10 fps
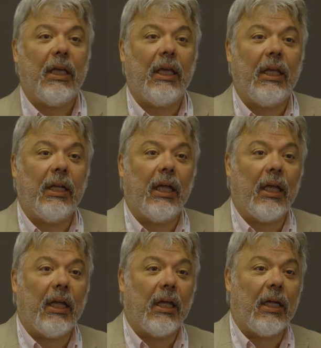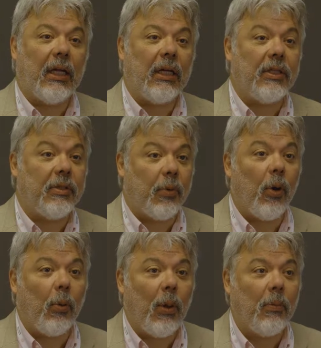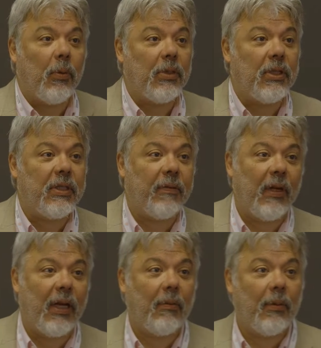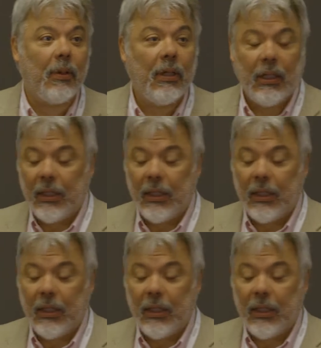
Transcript: in the program, which is available